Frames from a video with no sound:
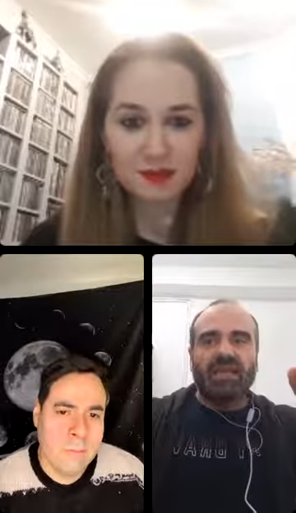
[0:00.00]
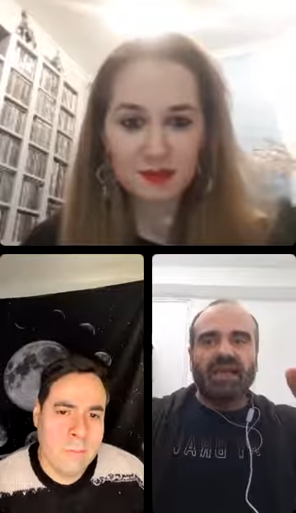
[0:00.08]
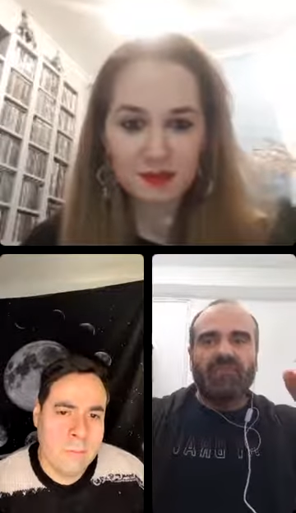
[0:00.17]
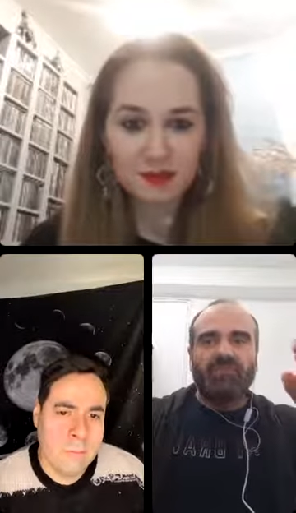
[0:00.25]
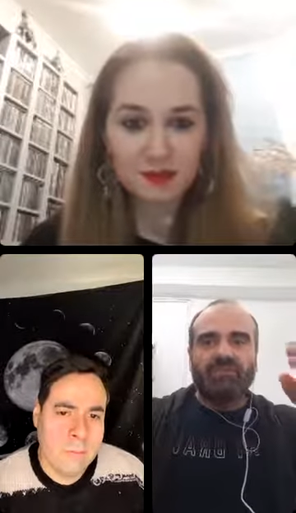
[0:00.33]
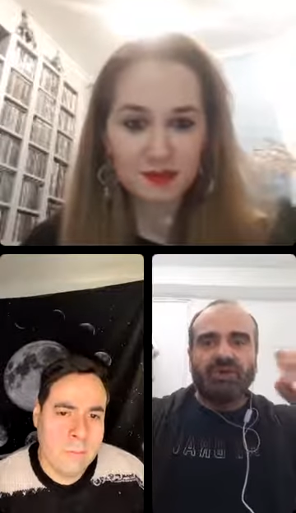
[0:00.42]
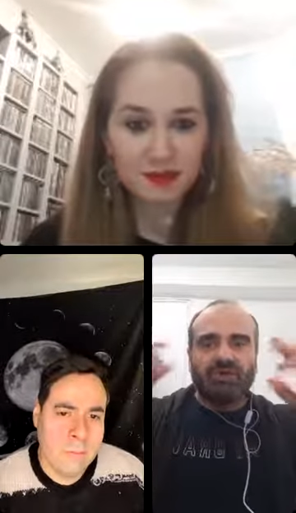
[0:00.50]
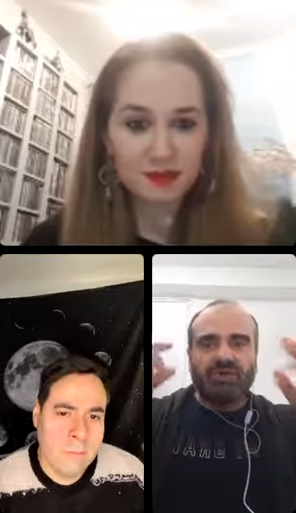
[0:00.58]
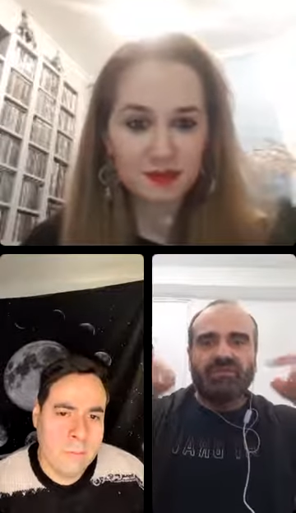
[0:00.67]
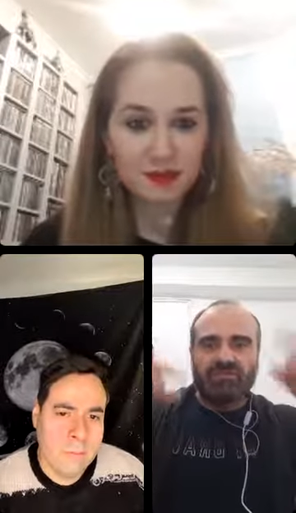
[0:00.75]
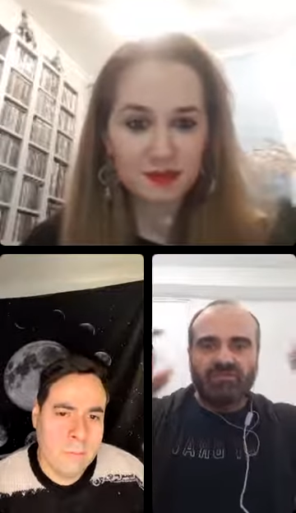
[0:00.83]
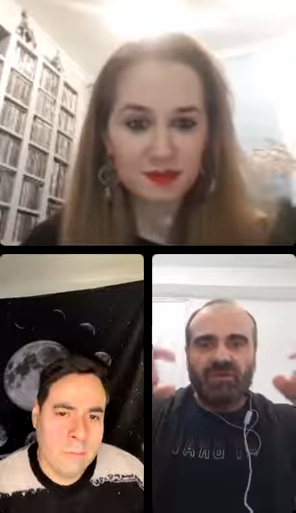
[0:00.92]
Speaker 1: I put it
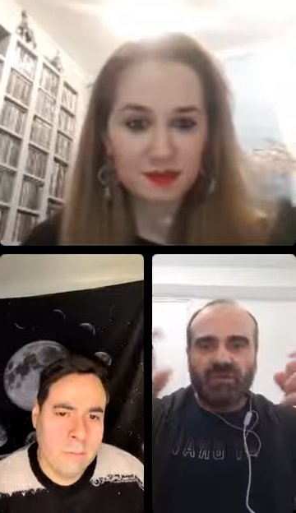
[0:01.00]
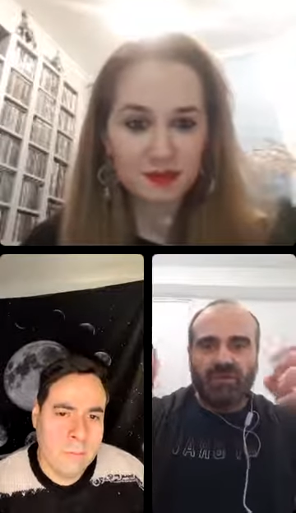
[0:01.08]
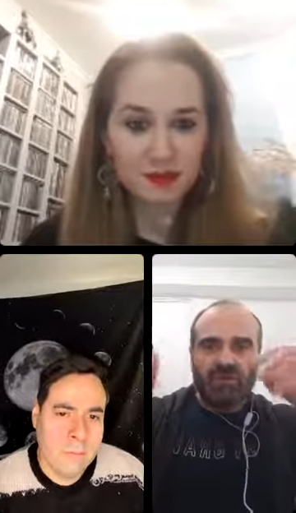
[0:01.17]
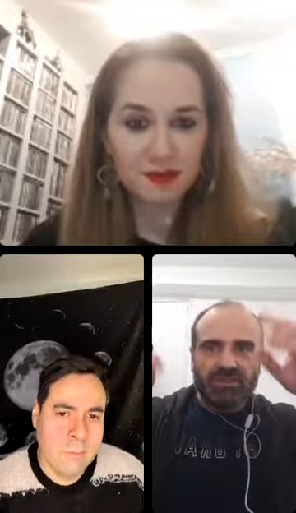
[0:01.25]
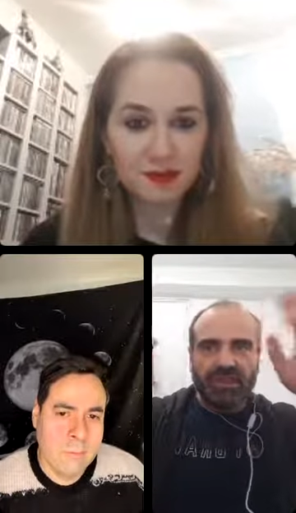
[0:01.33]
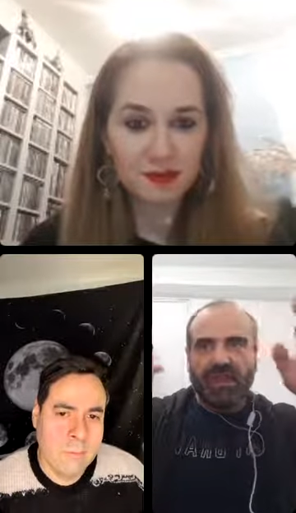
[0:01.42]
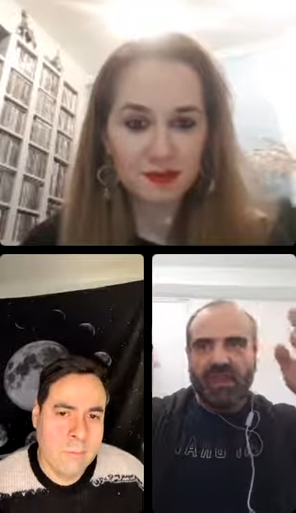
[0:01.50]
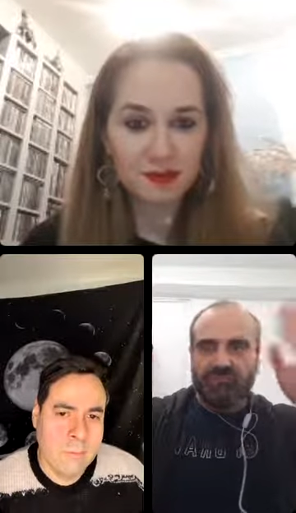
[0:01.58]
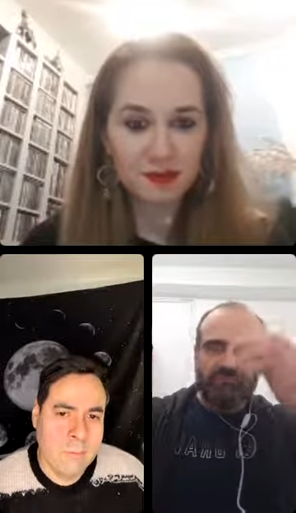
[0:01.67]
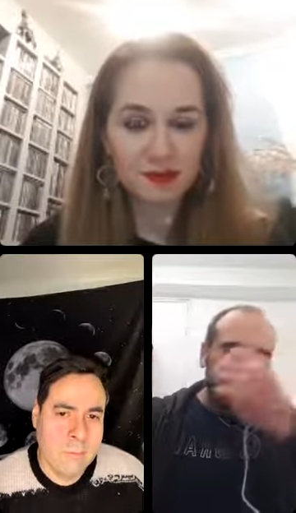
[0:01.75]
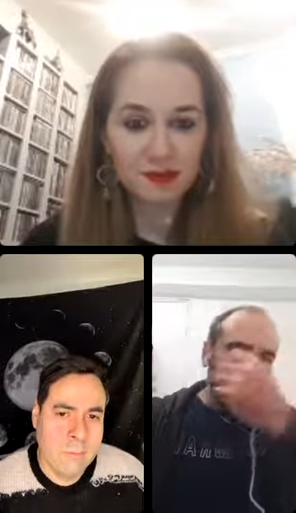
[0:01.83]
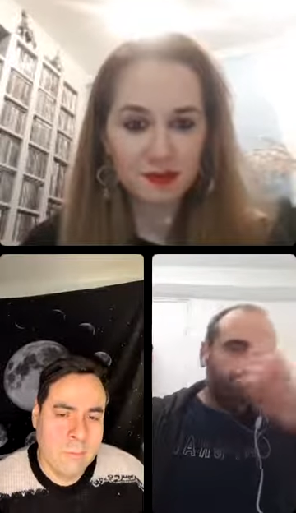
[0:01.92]
in record and I
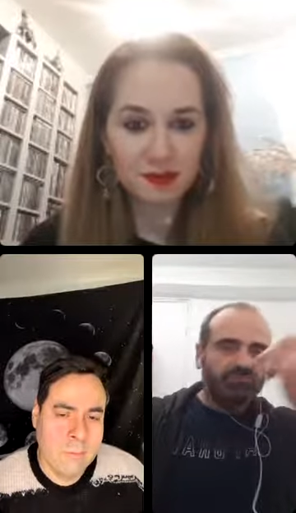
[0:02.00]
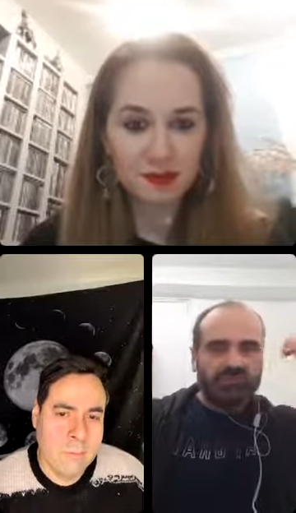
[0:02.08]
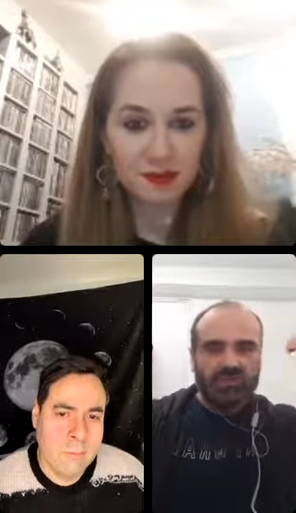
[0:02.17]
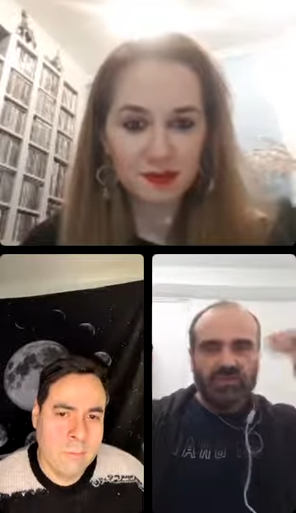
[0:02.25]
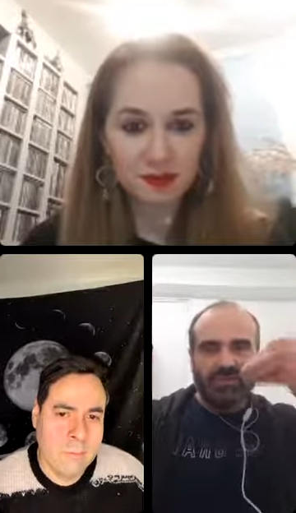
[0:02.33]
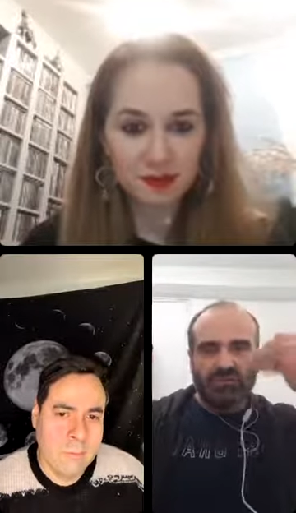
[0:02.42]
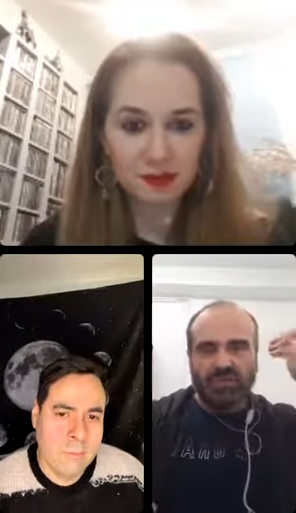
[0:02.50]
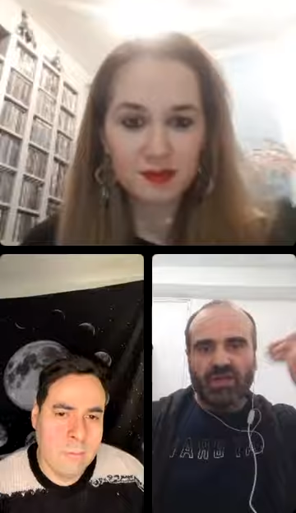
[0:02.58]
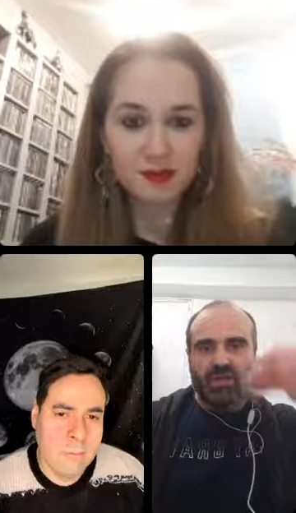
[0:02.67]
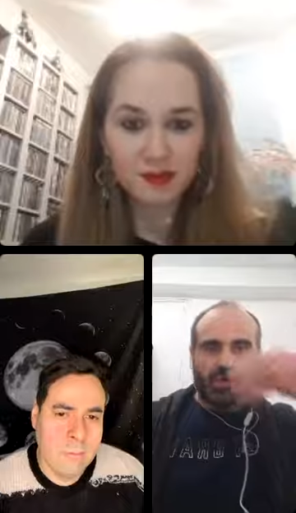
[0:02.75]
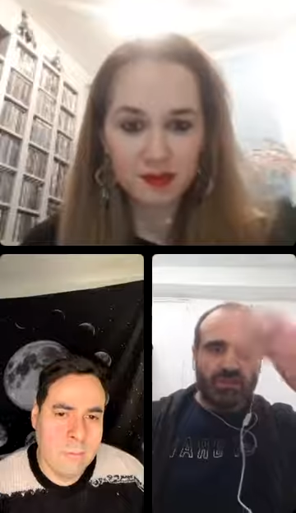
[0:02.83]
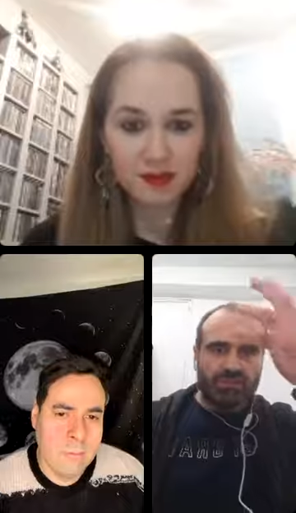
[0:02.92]
do
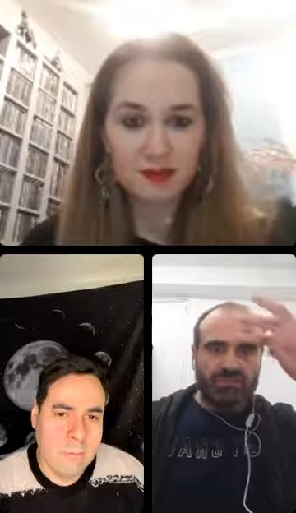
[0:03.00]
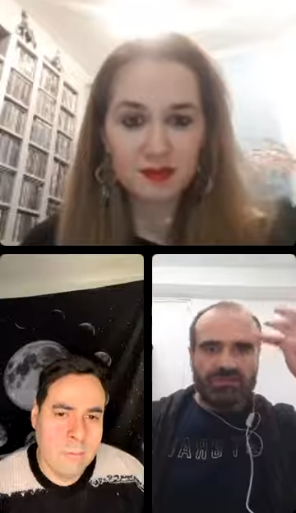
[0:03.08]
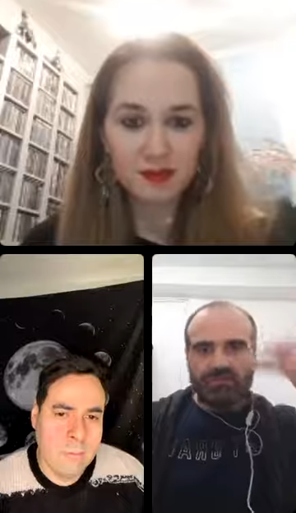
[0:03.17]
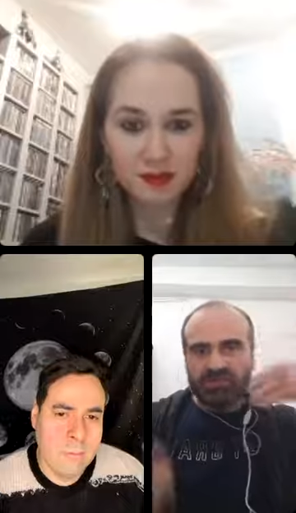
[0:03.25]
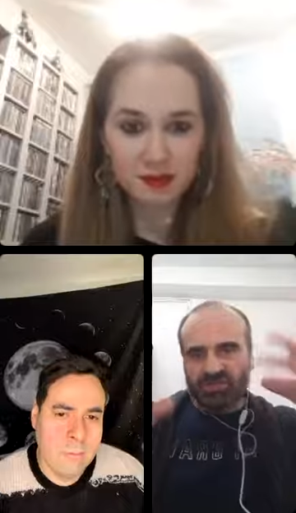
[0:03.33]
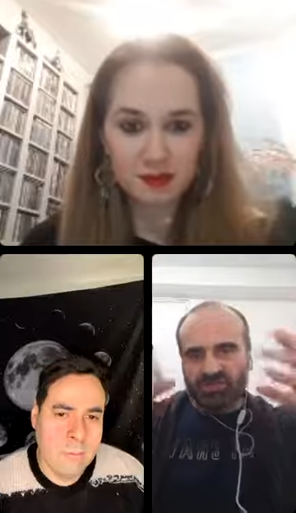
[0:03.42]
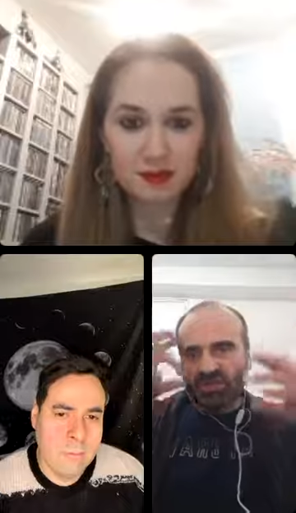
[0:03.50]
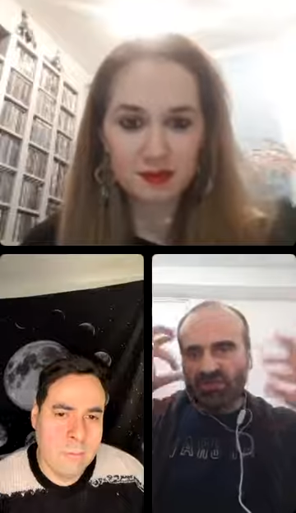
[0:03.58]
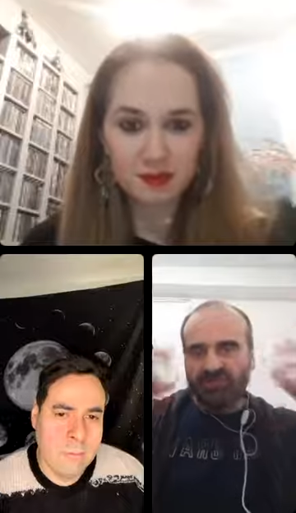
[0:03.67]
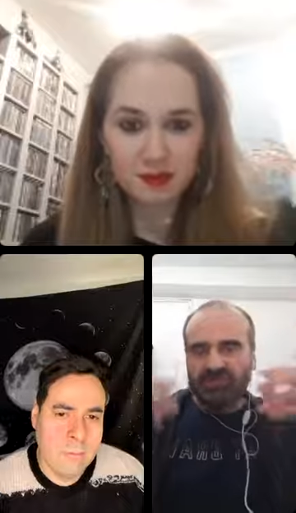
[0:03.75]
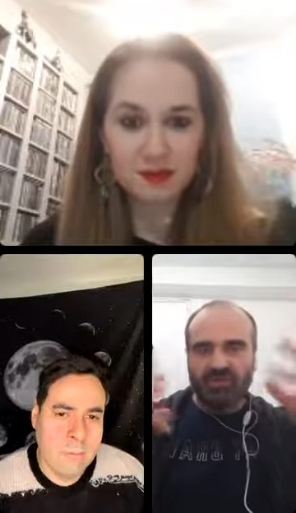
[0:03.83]
record stuff.